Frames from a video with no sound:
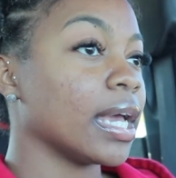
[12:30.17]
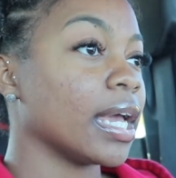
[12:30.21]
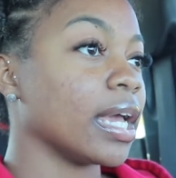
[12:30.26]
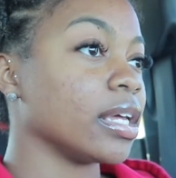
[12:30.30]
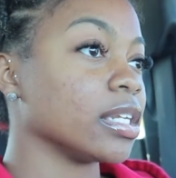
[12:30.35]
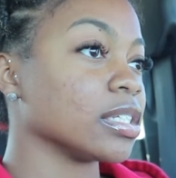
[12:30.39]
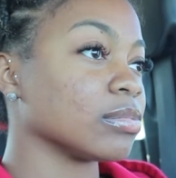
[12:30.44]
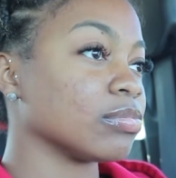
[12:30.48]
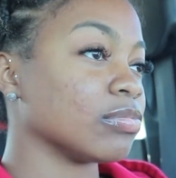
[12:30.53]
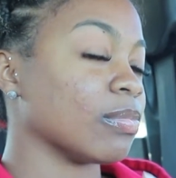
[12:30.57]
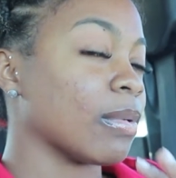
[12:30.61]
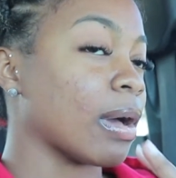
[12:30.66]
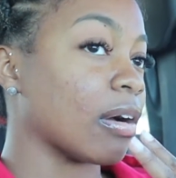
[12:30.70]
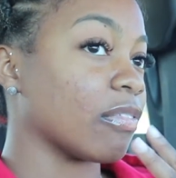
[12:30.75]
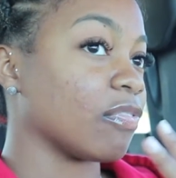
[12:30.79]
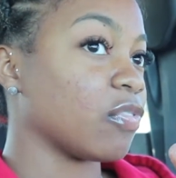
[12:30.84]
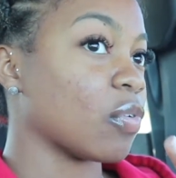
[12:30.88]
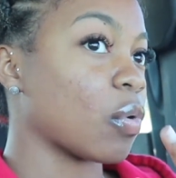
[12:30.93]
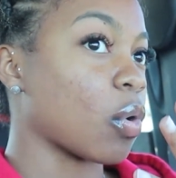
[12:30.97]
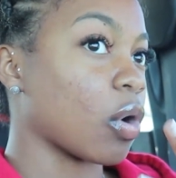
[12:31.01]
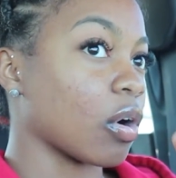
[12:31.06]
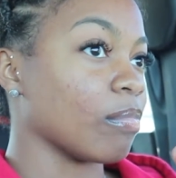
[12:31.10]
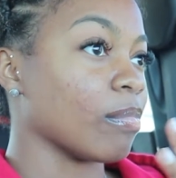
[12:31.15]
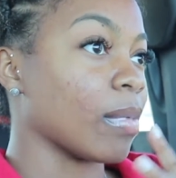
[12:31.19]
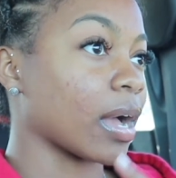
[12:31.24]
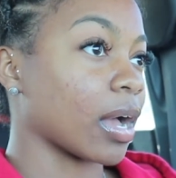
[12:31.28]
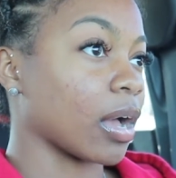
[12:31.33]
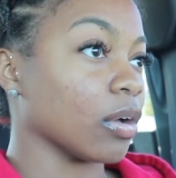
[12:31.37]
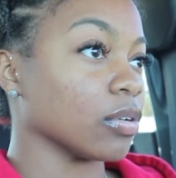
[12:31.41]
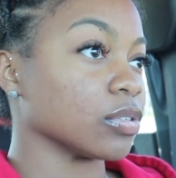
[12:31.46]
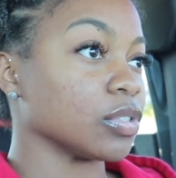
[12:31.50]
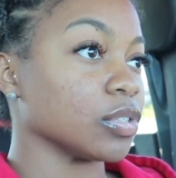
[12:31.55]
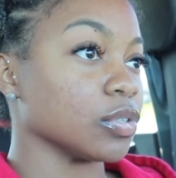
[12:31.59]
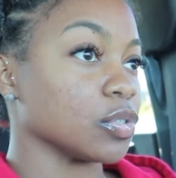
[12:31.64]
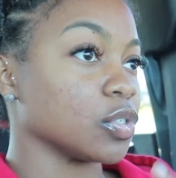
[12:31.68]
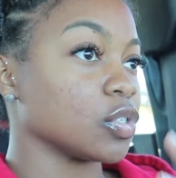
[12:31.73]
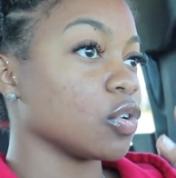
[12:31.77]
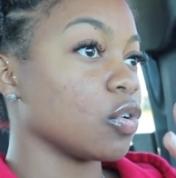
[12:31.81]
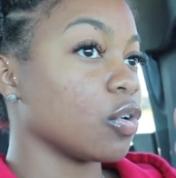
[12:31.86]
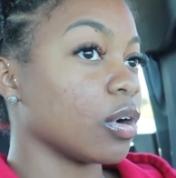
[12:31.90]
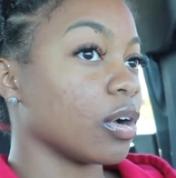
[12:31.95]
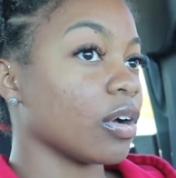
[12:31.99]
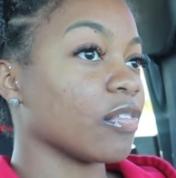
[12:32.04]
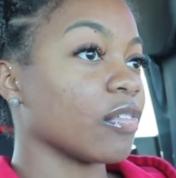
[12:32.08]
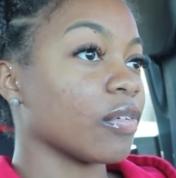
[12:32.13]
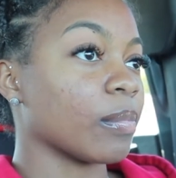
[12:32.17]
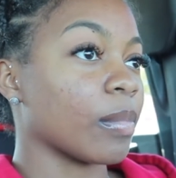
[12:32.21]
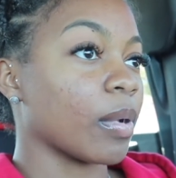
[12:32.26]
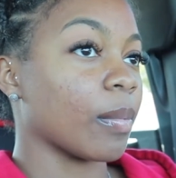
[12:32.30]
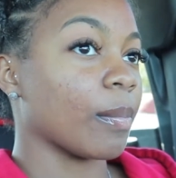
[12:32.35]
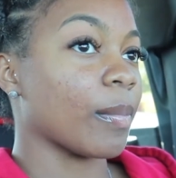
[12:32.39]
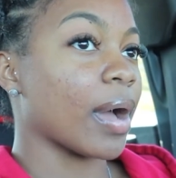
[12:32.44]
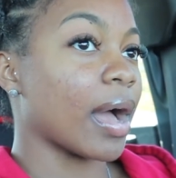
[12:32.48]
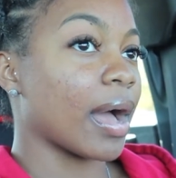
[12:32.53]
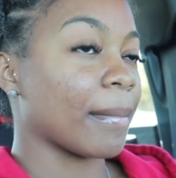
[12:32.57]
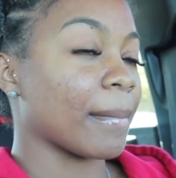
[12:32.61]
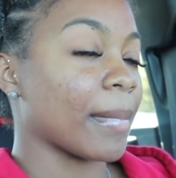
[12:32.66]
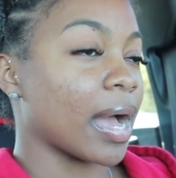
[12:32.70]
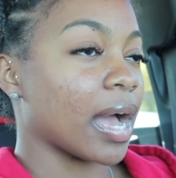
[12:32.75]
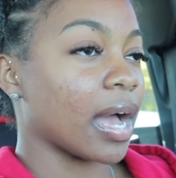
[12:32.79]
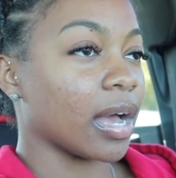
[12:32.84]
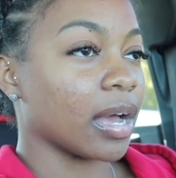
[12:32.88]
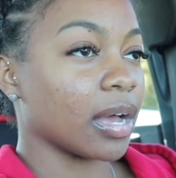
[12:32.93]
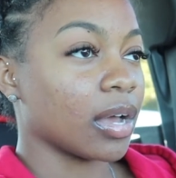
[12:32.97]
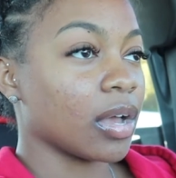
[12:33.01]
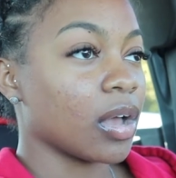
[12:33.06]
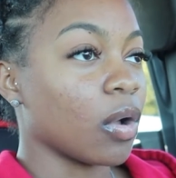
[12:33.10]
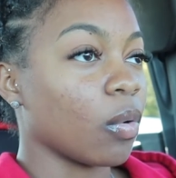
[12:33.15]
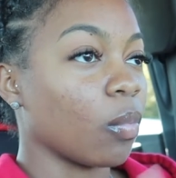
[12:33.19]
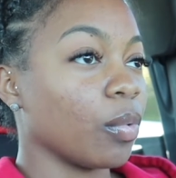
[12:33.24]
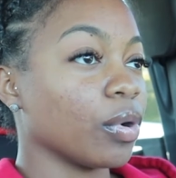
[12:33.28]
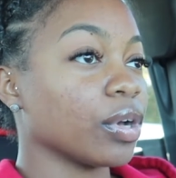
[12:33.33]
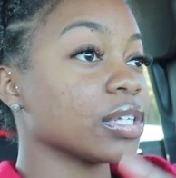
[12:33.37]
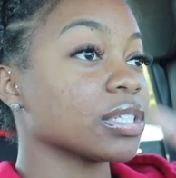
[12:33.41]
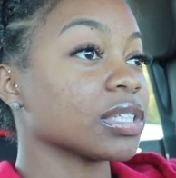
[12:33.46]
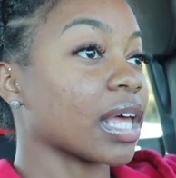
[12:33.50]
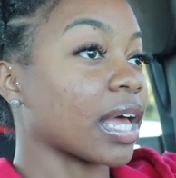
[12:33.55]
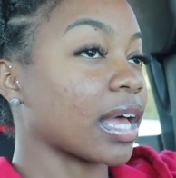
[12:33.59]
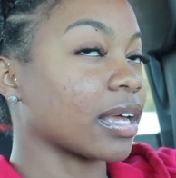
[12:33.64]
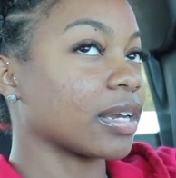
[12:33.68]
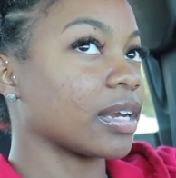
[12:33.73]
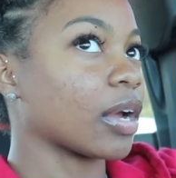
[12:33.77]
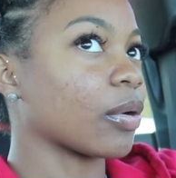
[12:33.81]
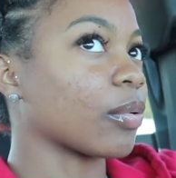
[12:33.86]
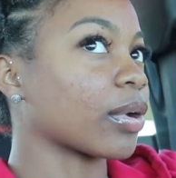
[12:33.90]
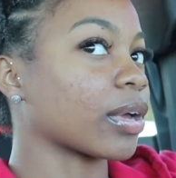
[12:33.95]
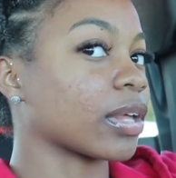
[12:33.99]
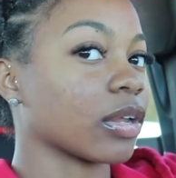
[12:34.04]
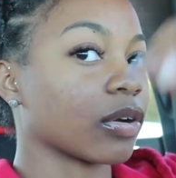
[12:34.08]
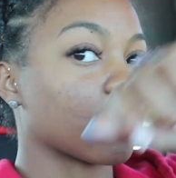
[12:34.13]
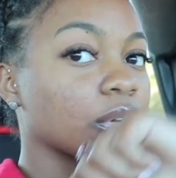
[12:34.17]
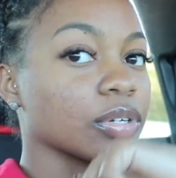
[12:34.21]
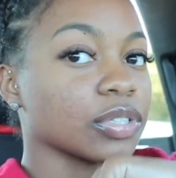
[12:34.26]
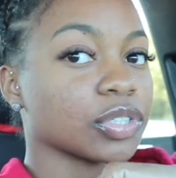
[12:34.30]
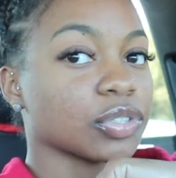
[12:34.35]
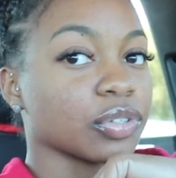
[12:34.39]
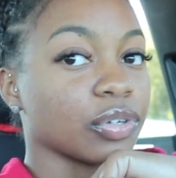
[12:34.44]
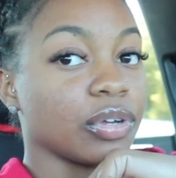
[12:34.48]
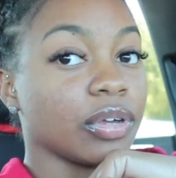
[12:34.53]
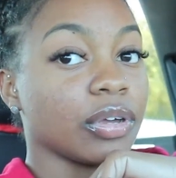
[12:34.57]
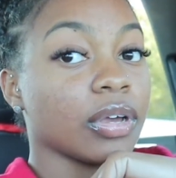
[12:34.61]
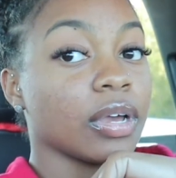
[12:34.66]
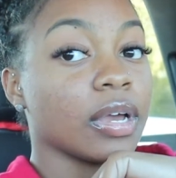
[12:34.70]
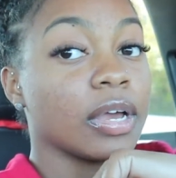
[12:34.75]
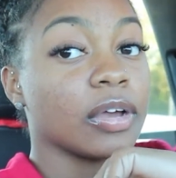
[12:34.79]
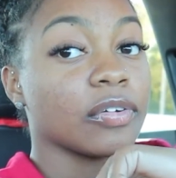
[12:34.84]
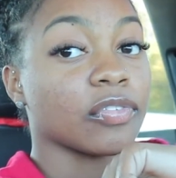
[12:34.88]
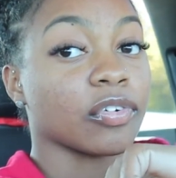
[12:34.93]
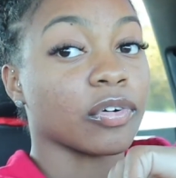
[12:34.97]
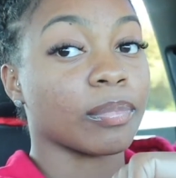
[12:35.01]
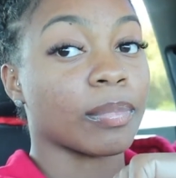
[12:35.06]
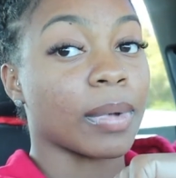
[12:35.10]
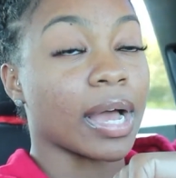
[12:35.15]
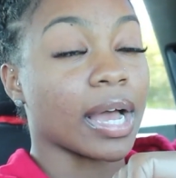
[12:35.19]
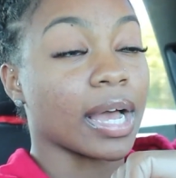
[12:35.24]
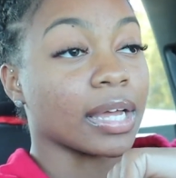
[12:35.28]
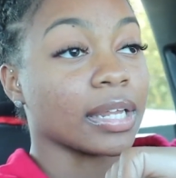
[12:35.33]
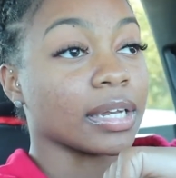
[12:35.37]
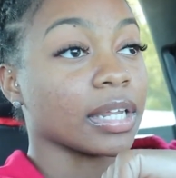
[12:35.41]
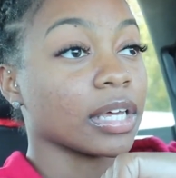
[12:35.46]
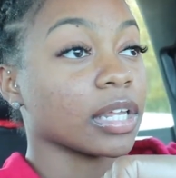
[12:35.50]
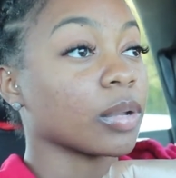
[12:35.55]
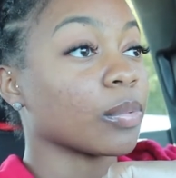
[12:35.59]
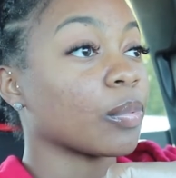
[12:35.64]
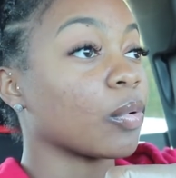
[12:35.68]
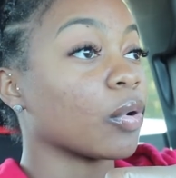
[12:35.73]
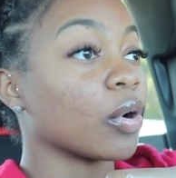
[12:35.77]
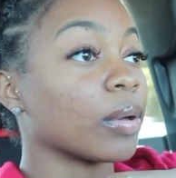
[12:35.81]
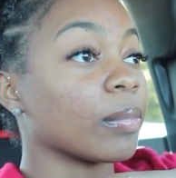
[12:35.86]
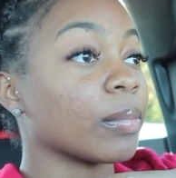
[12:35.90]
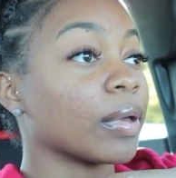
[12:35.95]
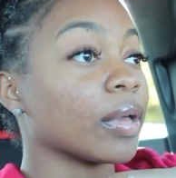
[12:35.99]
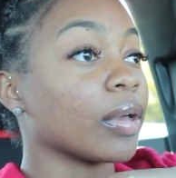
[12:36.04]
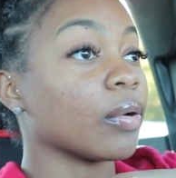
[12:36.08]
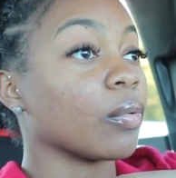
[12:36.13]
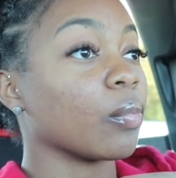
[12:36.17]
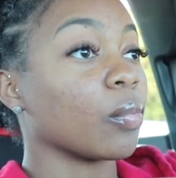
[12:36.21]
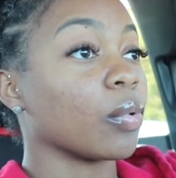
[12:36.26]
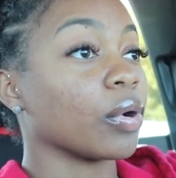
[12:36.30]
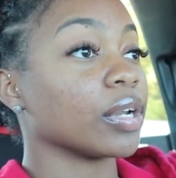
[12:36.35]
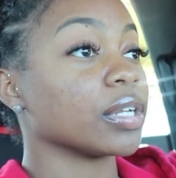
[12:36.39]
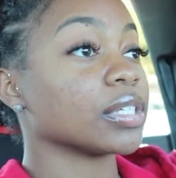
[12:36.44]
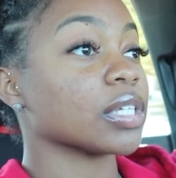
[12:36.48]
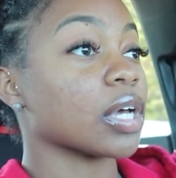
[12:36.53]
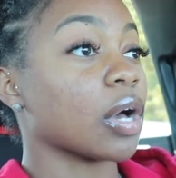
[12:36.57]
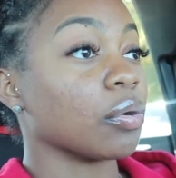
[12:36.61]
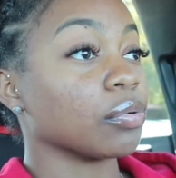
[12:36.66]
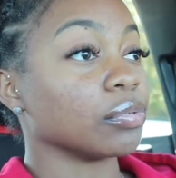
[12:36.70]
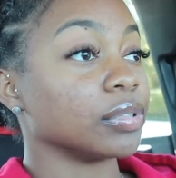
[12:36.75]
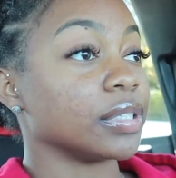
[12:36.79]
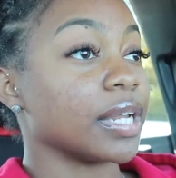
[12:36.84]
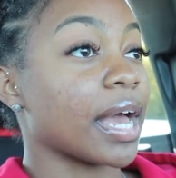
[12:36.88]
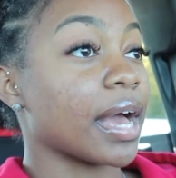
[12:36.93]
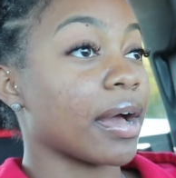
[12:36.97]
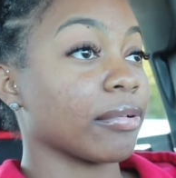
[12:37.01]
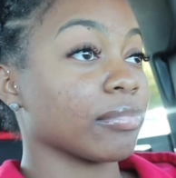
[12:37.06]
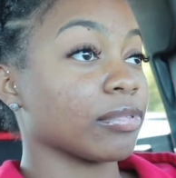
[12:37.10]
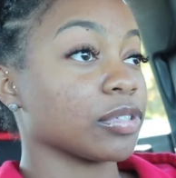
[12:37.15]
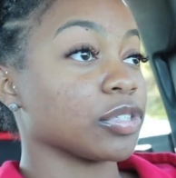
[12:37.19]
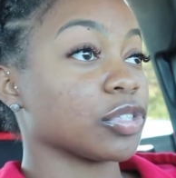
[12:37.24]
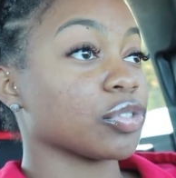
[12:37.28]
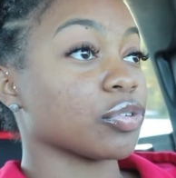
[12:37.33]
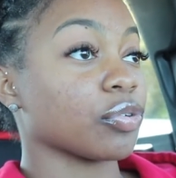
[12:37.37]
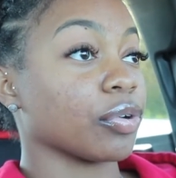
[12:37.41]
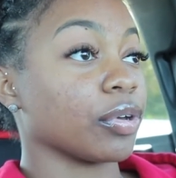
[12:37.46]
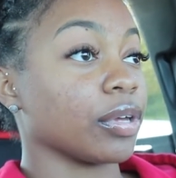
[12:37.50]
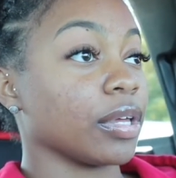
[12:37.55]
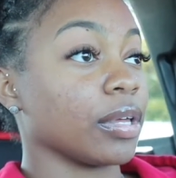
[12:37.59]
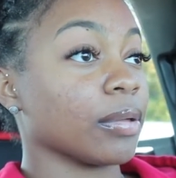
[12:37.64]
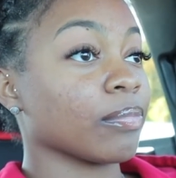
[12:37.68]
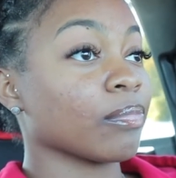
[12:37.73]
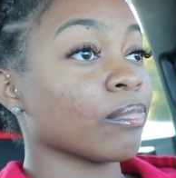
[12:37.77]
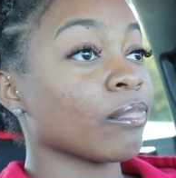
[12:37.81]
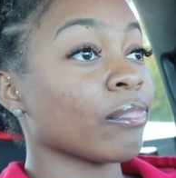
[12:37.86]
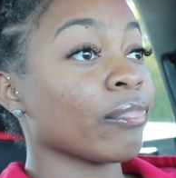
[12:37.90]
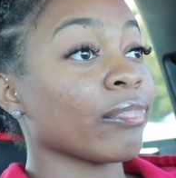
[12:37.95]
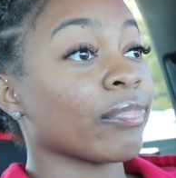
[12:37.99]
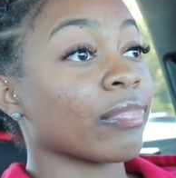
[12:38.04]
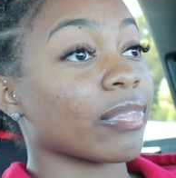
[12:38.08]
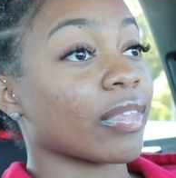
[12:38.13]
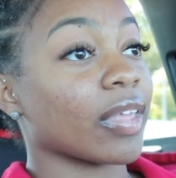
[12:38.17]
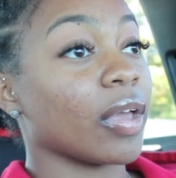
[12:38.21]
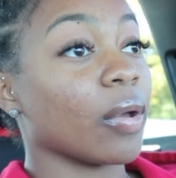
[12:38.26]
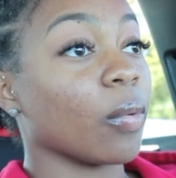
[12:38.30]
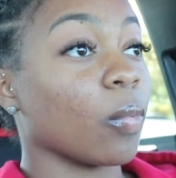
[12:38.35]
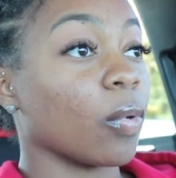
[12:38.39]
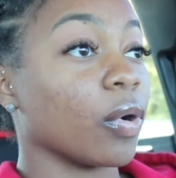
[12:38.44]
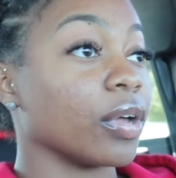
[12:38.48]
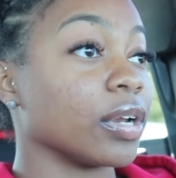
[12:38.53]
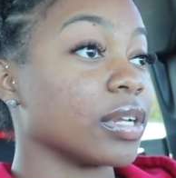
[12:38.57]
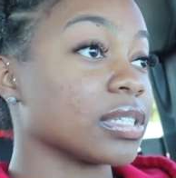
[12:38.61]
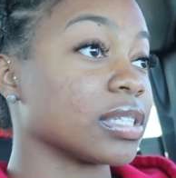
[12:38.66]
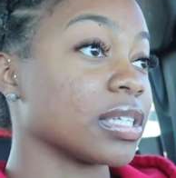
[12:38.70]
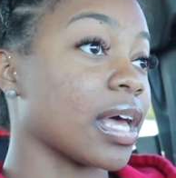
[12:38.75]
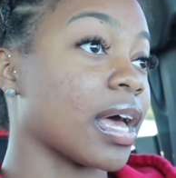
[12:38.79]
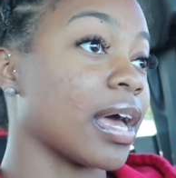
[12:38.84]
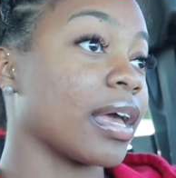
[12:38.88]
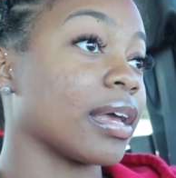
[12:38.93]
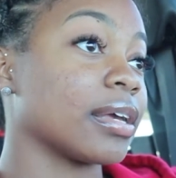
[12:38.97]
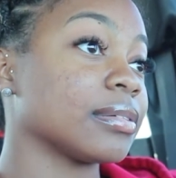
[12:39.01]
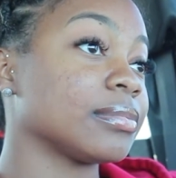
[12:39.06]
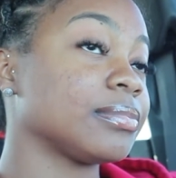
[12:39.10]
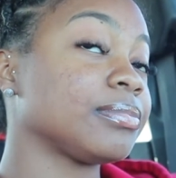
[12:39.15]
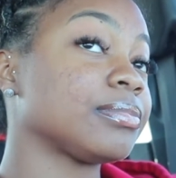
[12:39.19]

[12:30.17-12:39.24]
And it's about 4 of my go-to. 2 of them are by my, one is like directly across the street from my nail appointment. One is on down the street. Then one is like